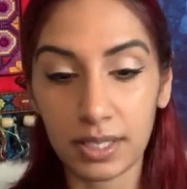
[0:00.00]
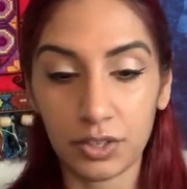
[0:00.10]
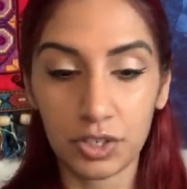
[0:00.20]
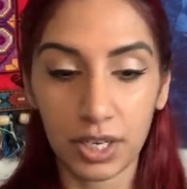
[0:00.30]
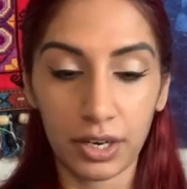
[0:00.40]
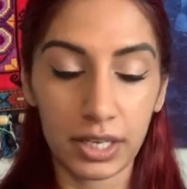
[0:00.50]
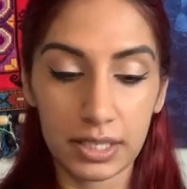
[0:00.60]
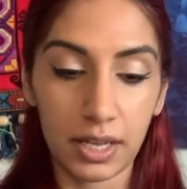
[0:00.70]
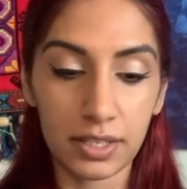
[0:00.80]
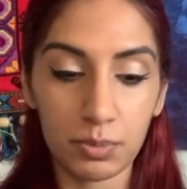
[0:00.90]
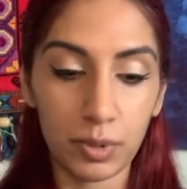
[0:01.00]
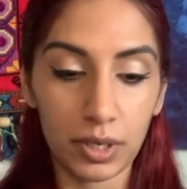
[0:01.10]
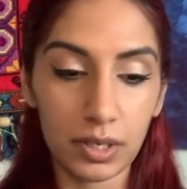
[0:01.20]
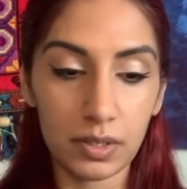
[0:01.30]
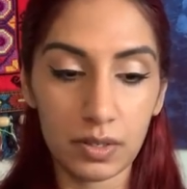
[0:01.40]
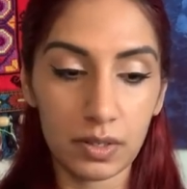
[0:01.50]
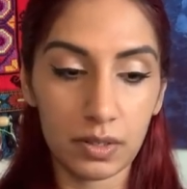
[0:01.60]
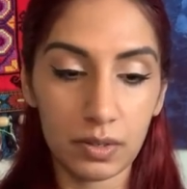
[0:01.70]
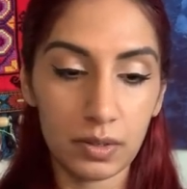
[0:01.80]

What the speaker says: Sagittarius, Cuspers.